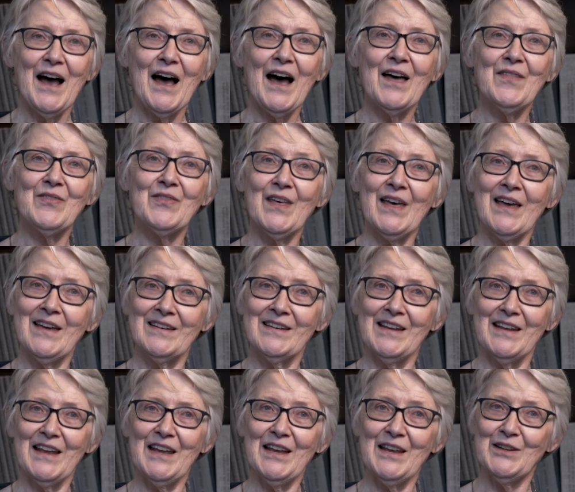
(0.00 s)
And then
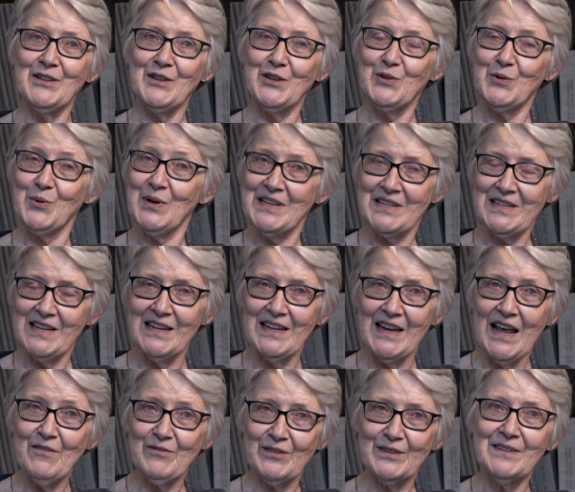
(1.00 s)
in
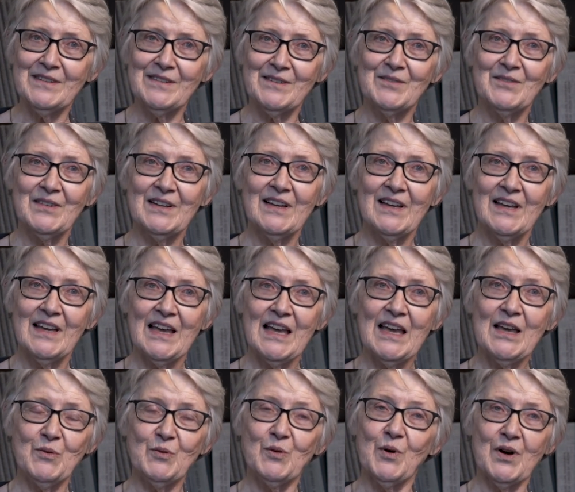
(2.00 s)
2011,
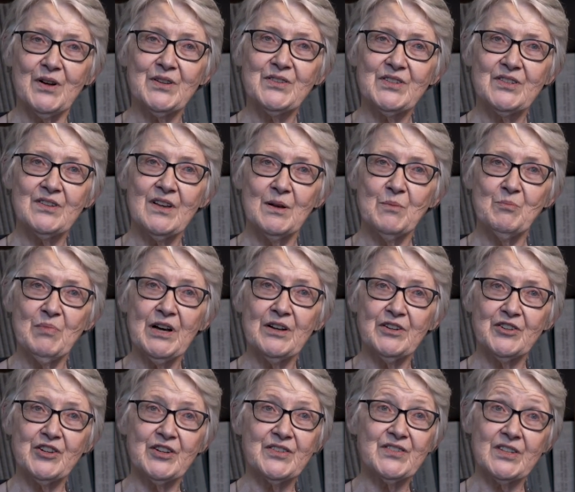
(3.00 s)
it was
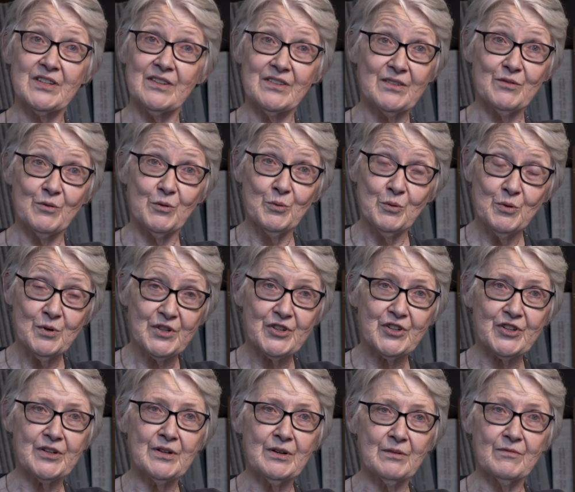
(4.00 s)
purchased at
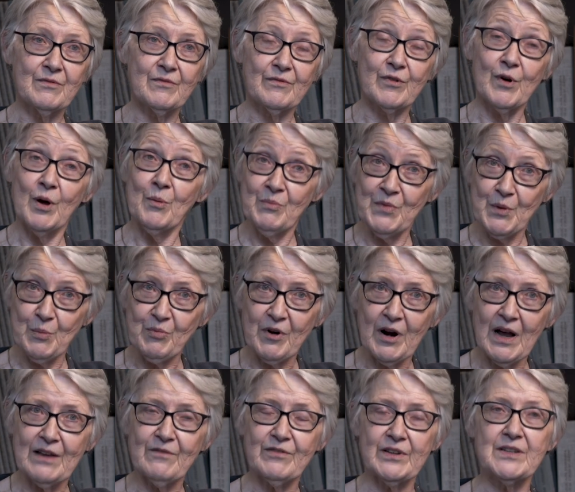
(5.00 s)
auction from the
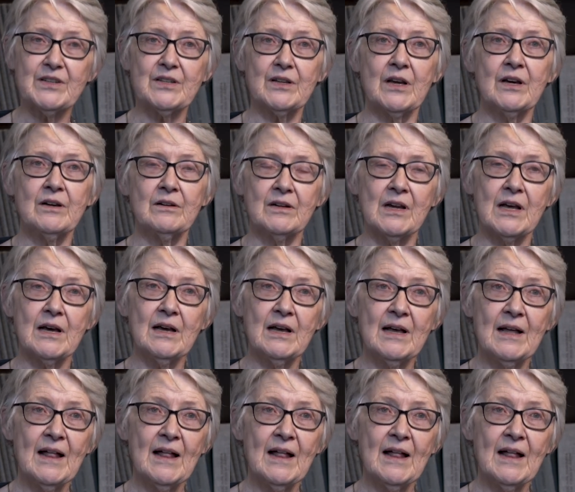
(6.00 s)
private owner